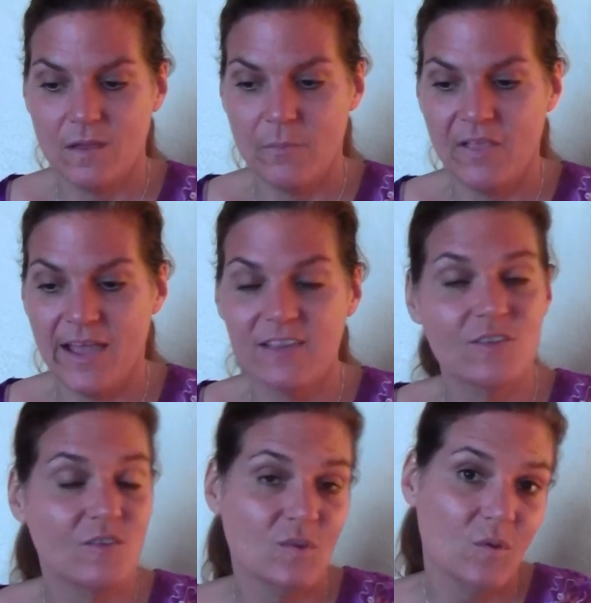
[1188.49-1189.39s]

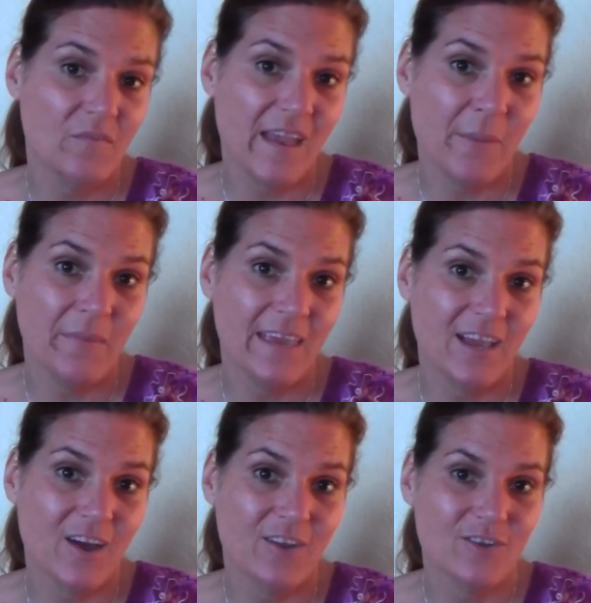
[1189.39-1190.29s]
applies to soul family
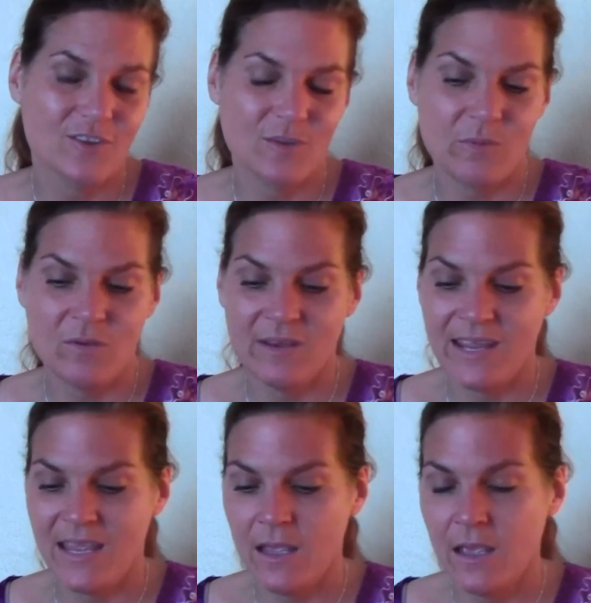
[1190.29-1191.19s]
and conscious
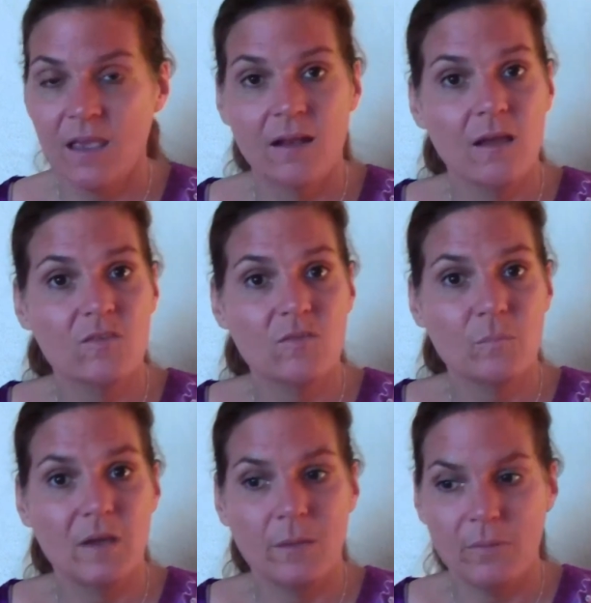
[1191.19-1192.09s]
community. It
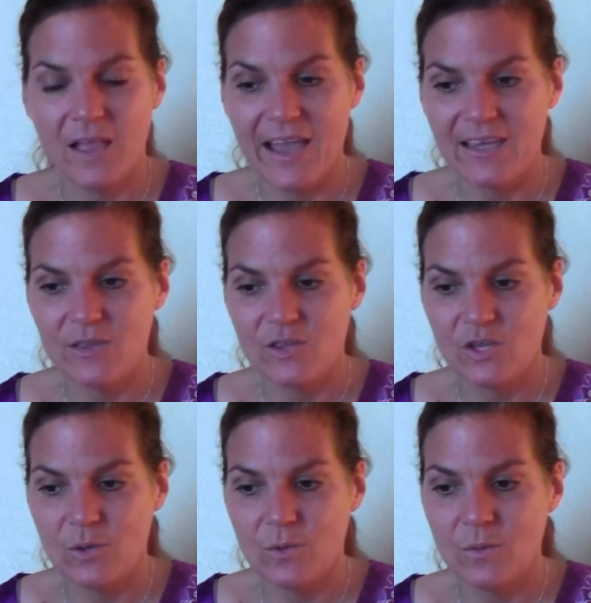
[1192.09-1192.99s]
also applies
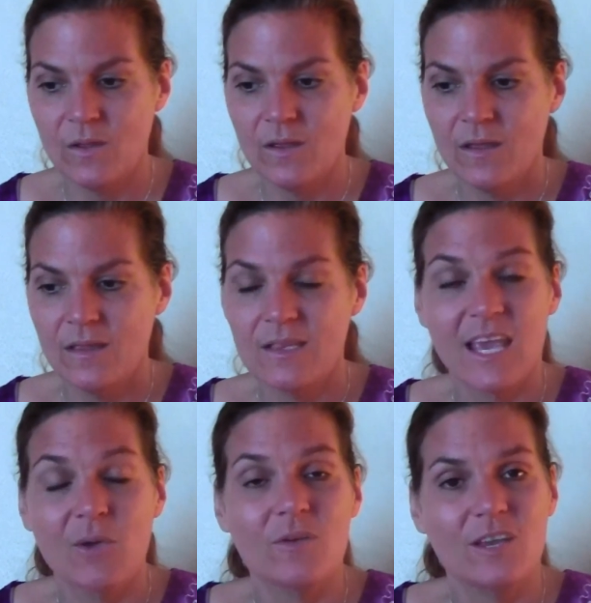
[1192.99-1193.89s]
to
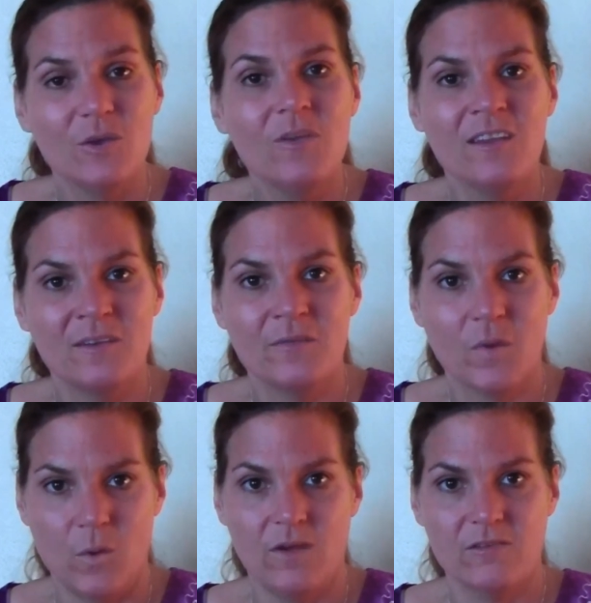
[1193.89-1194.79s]
sacred union,
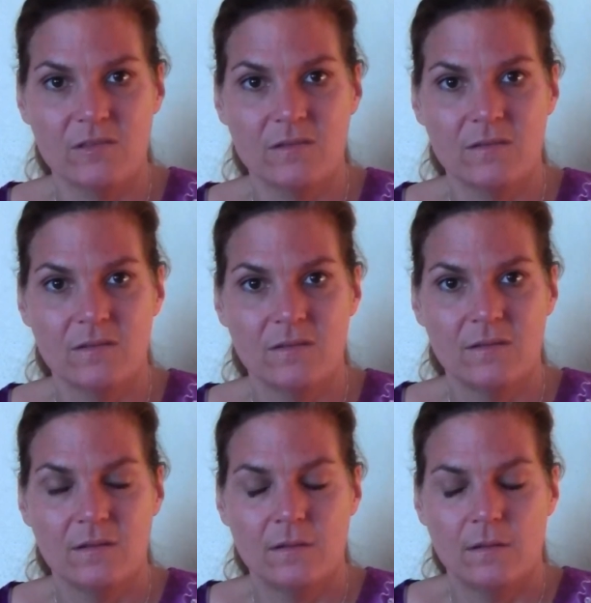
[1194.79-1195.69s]
of course.
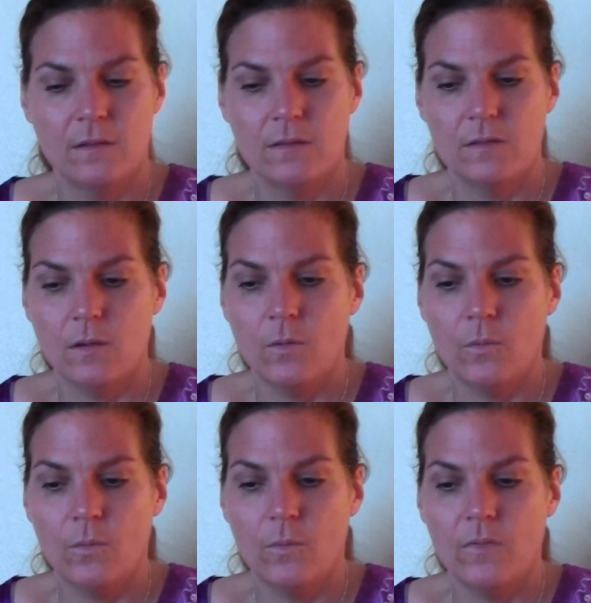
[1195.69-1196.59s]

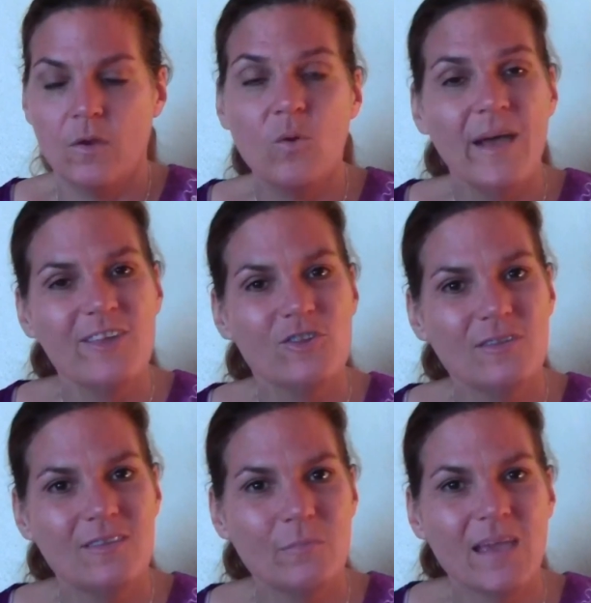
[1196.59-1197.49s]
So the
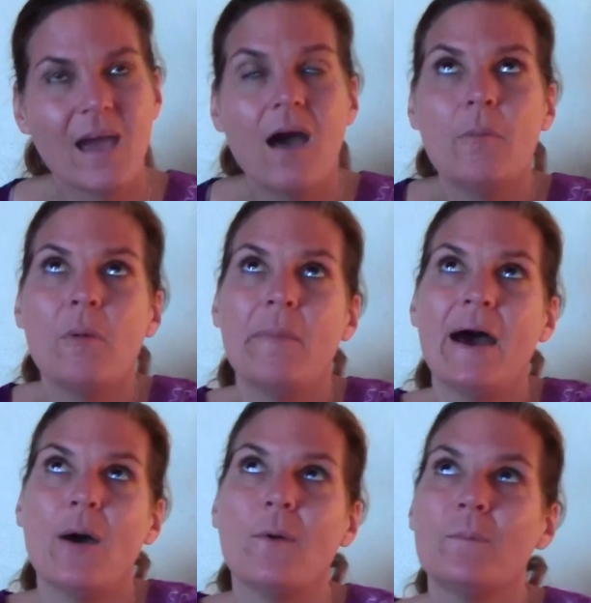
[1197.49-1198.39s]
questions become
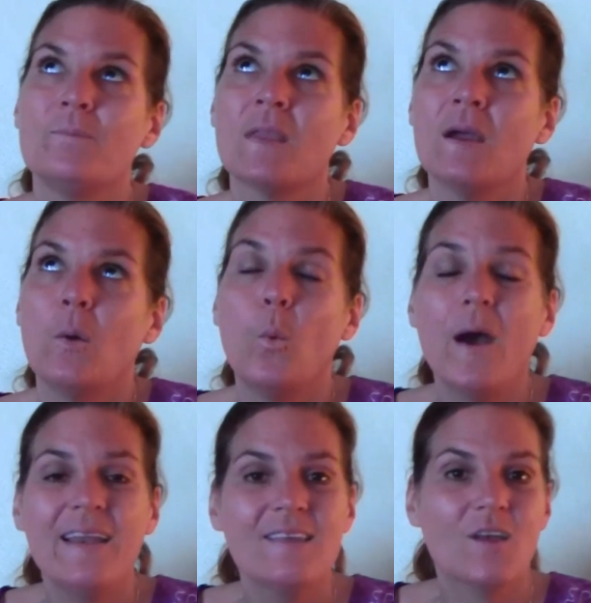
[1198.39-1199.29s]
about
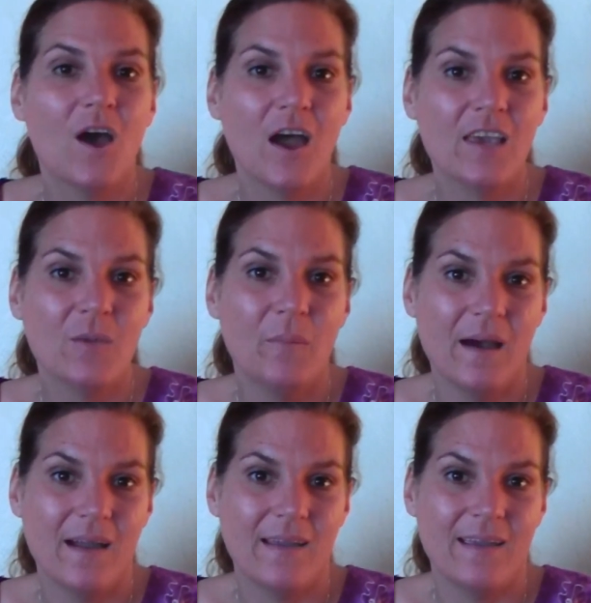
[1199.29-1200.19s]
what is
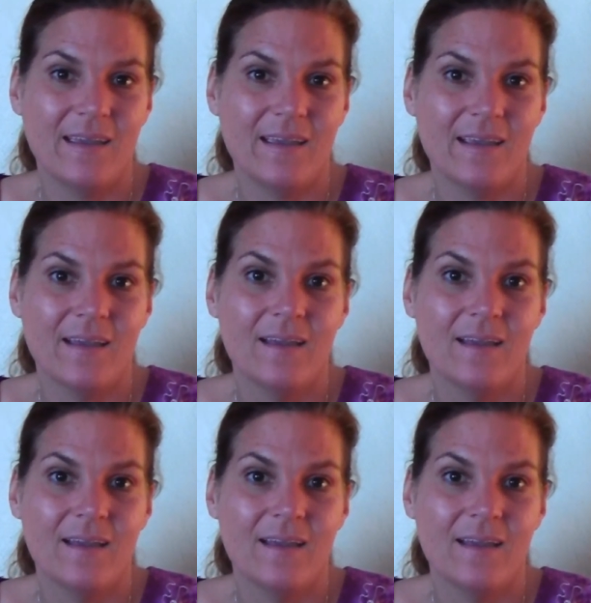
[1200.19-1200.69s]
occupying